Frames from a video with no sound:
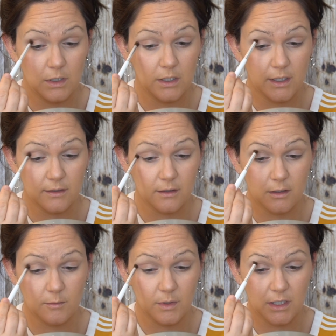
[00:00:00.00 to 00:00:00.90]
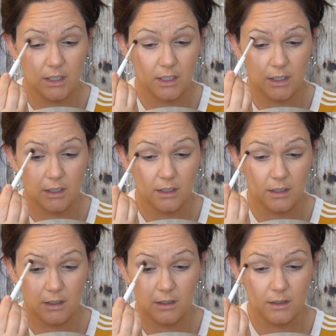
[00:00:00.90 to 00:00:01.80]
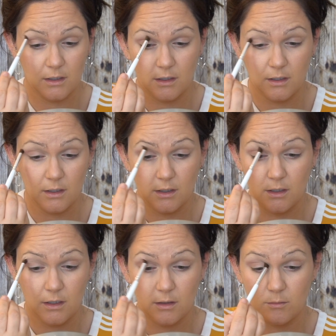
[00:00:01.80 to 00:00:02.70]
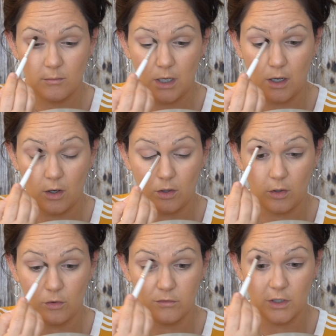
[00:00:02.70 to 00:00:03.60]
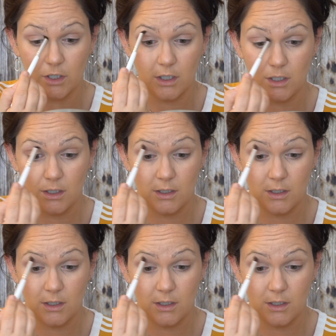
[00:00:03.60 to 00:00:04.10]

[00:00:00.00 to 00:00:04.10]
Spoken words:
And that's gonna be my all over.